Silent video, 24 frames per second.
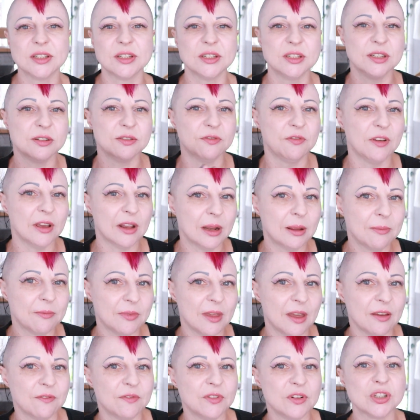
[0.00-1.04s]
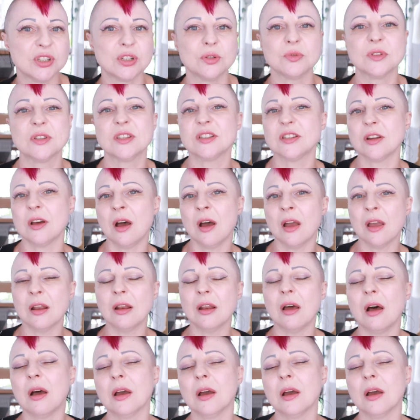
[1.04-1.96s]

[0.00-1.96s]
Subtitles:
to develop that visual style,